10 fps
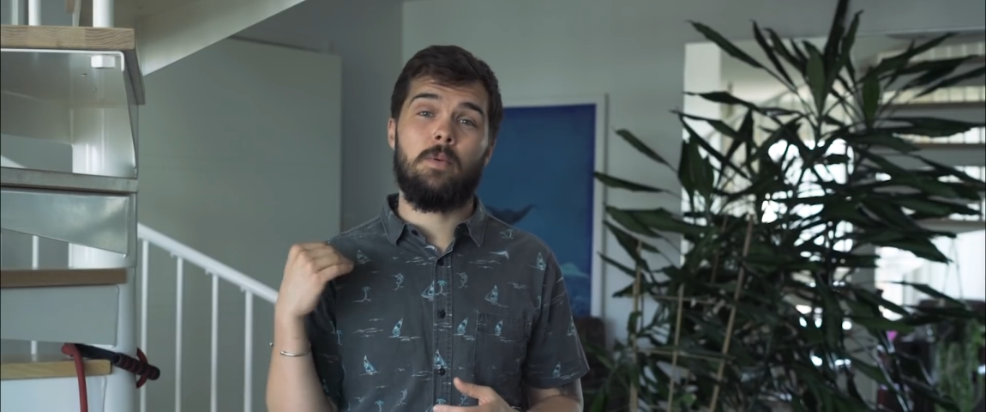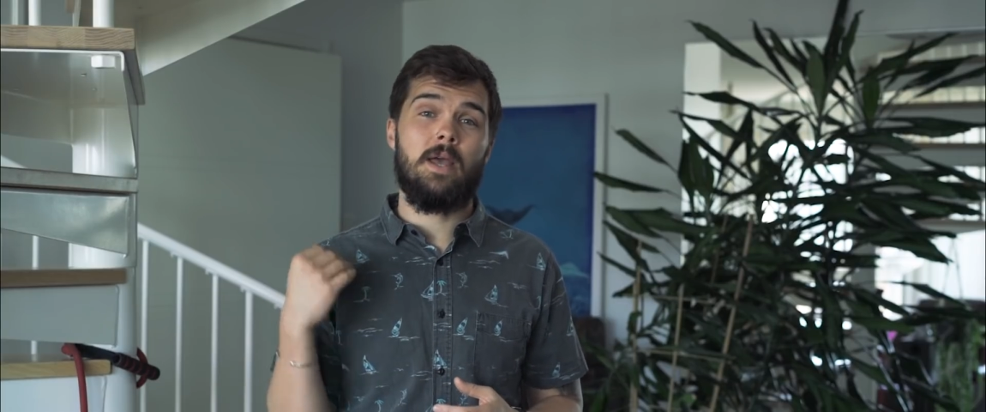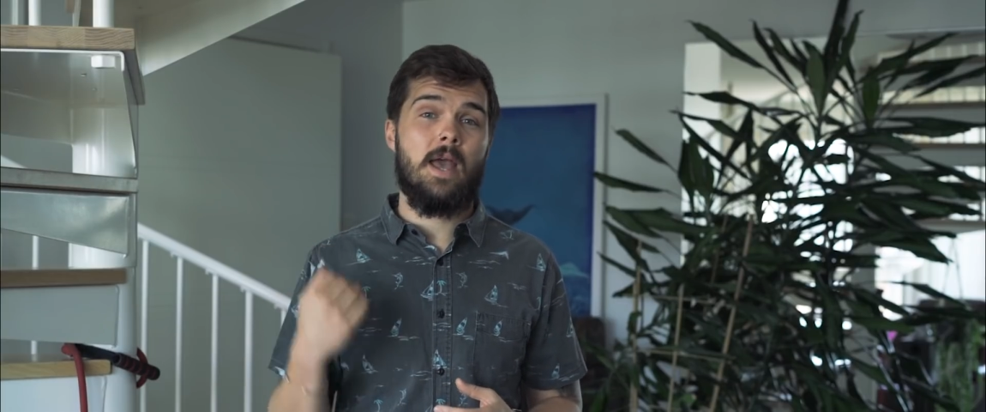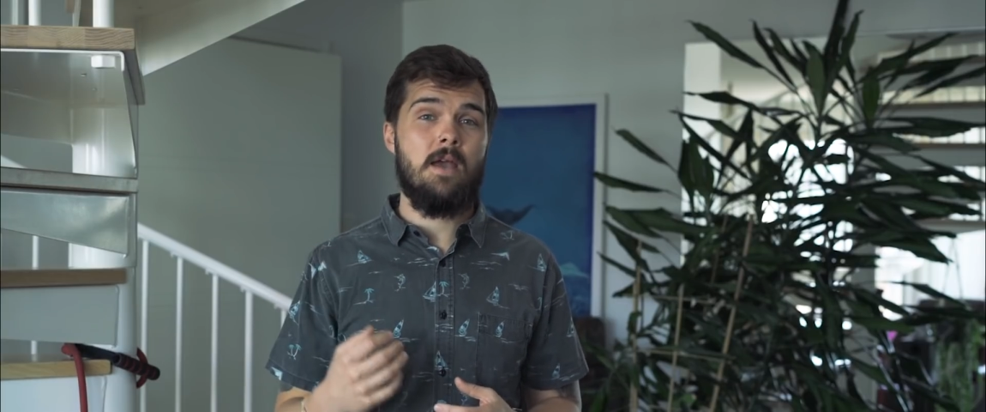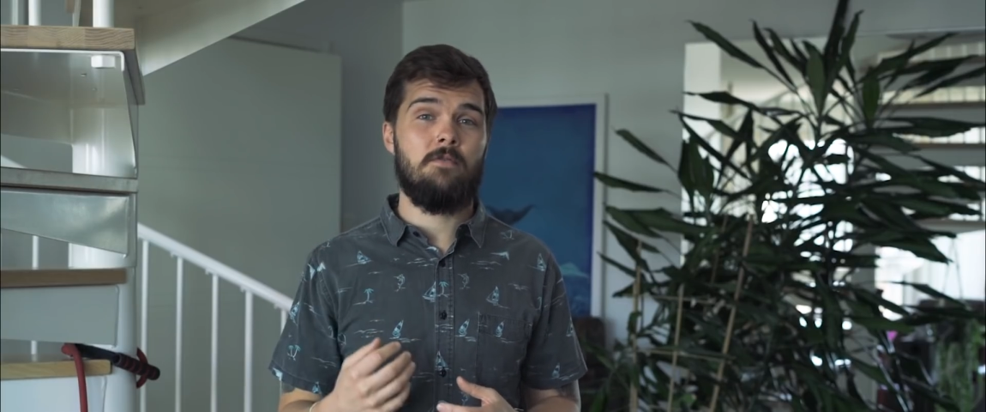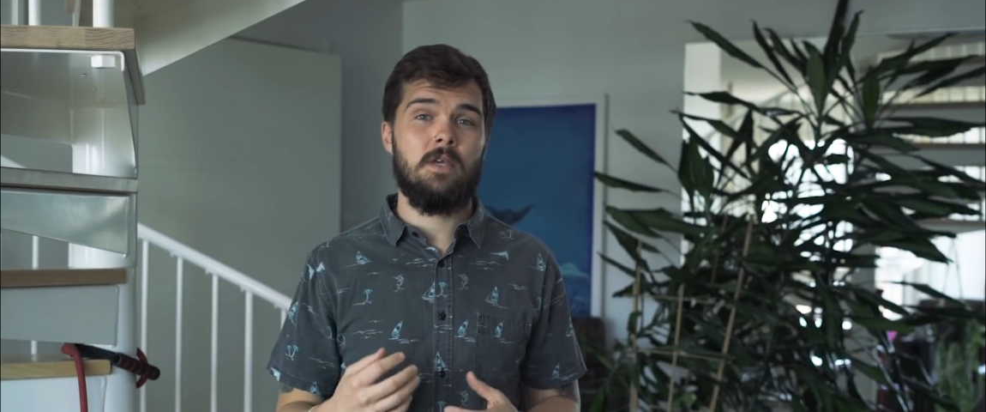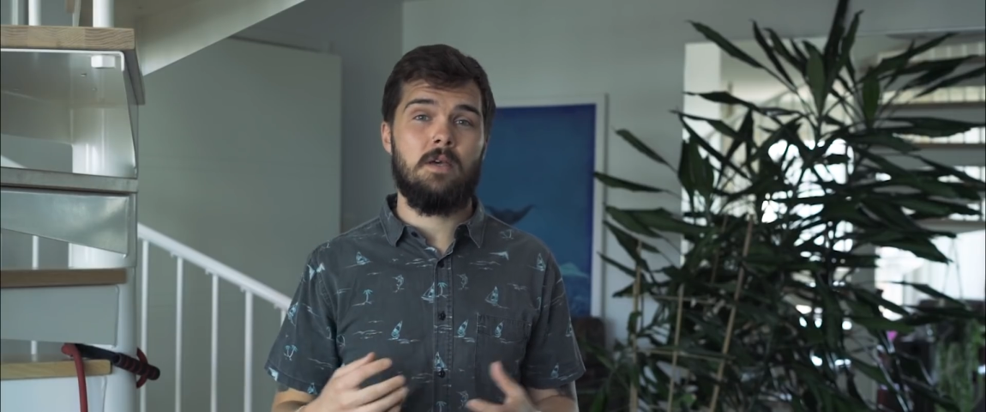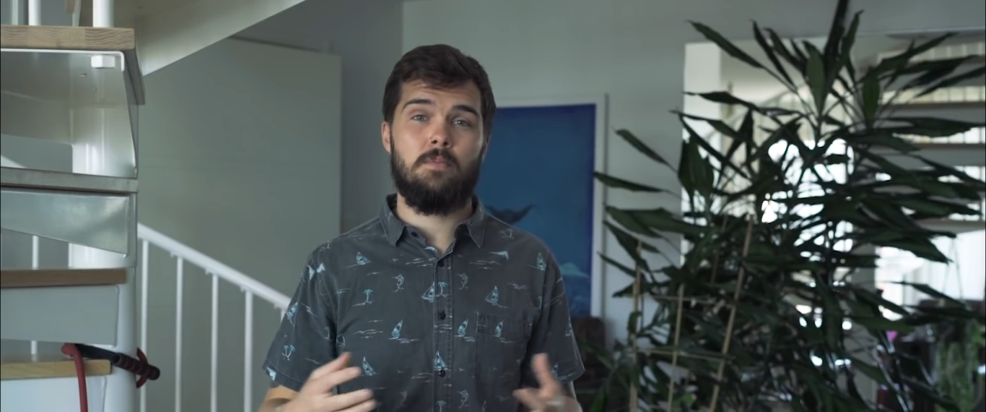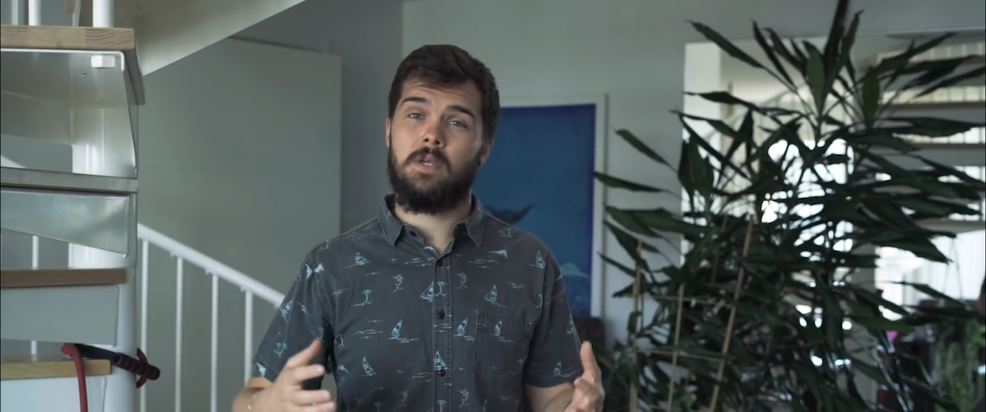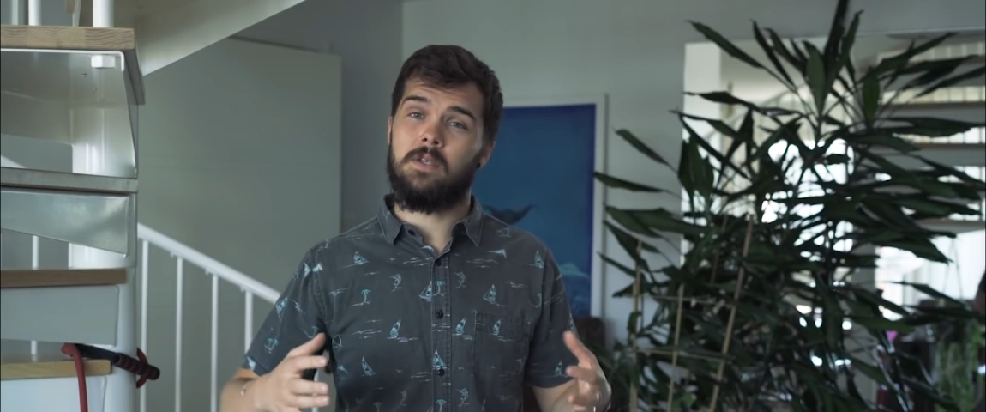bit
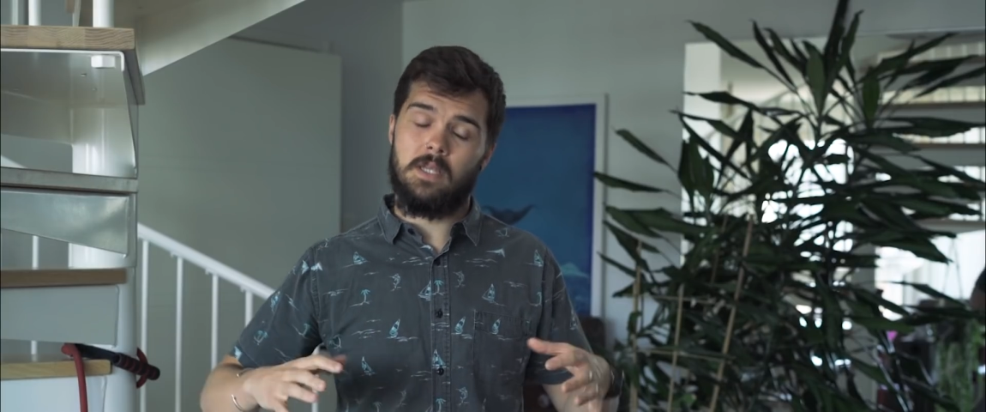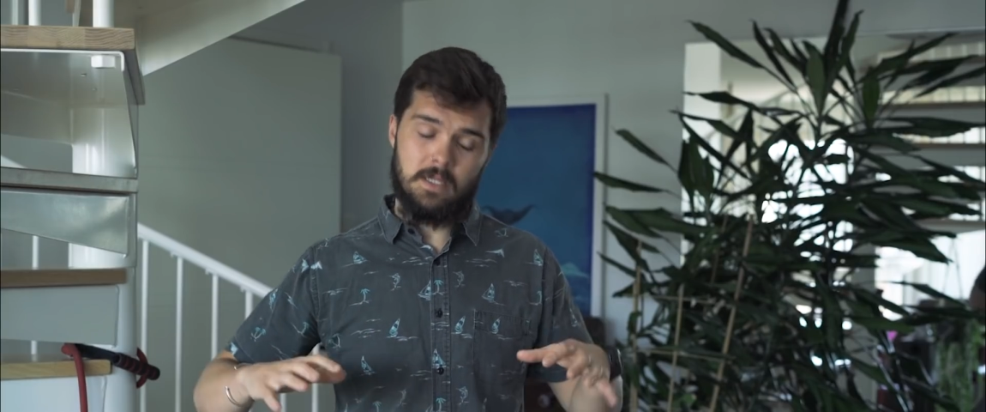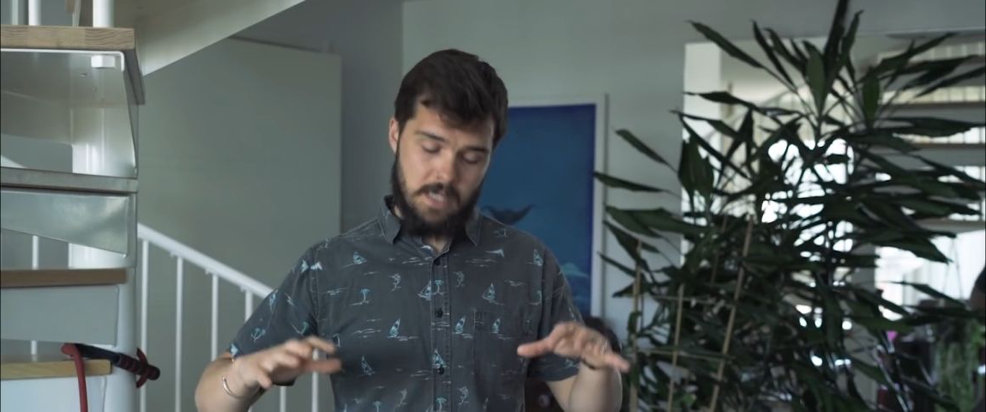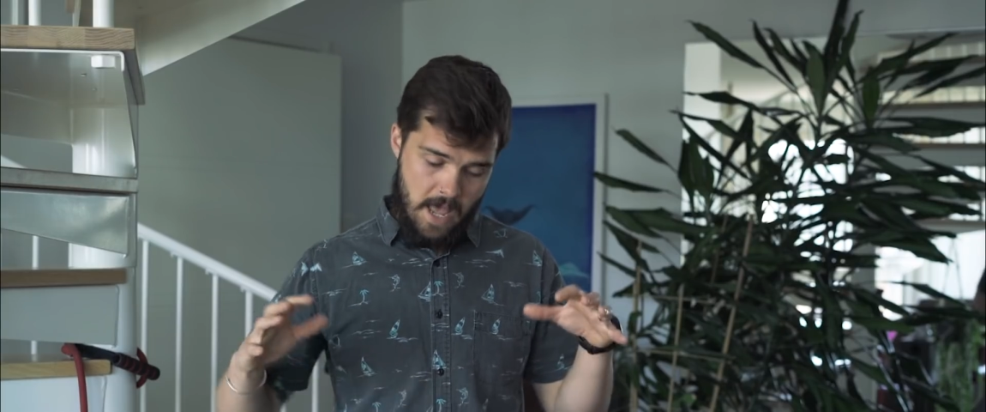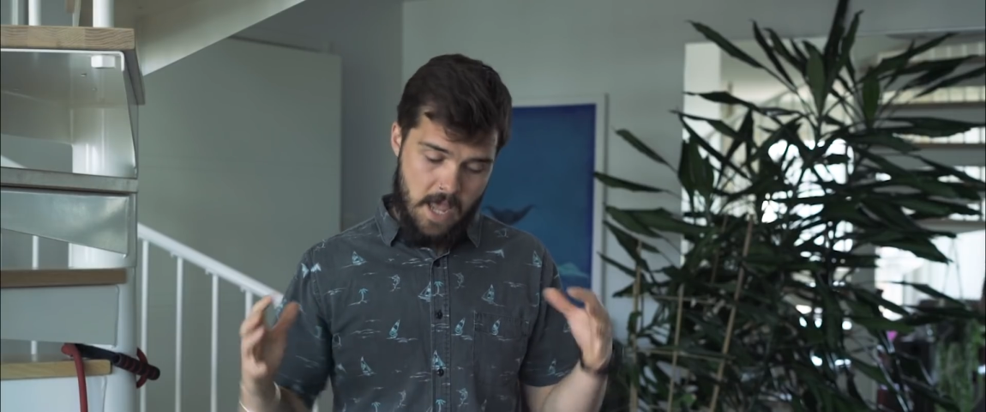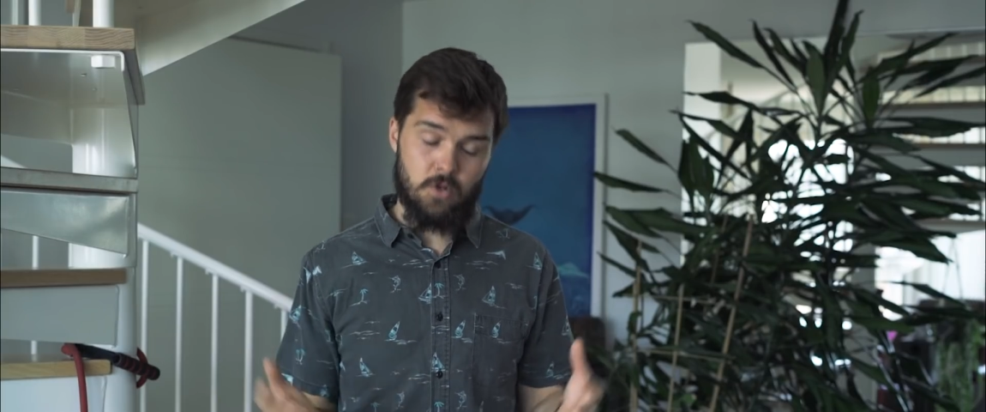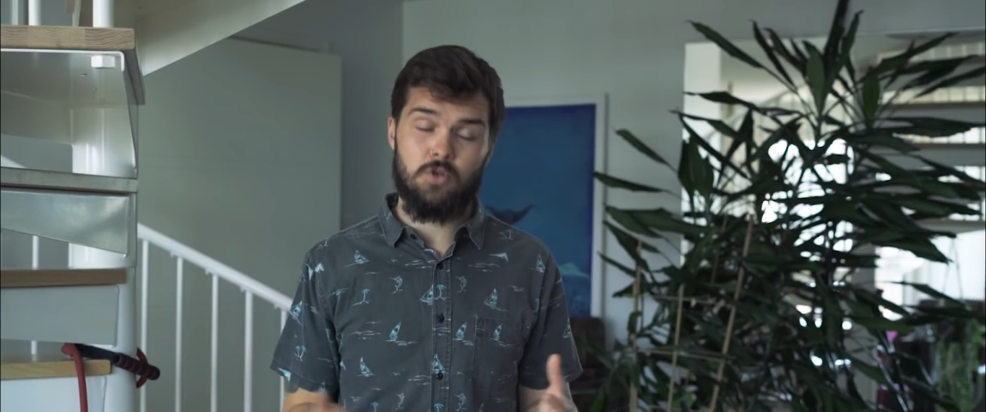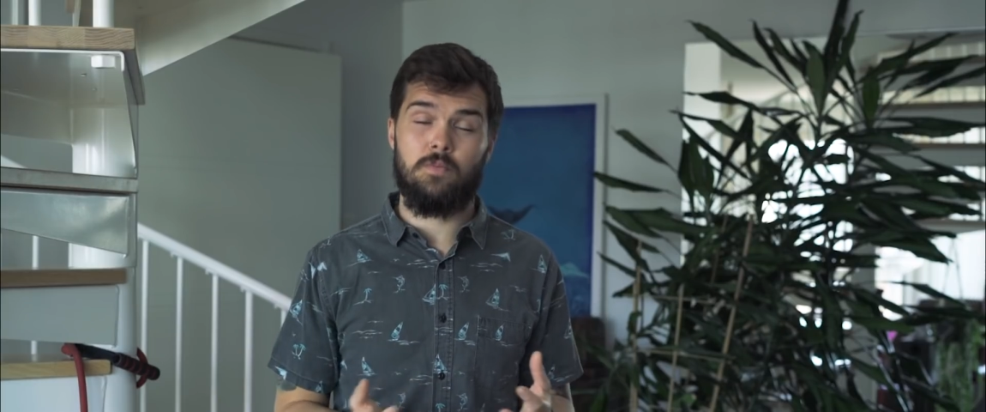heavier because there's that extra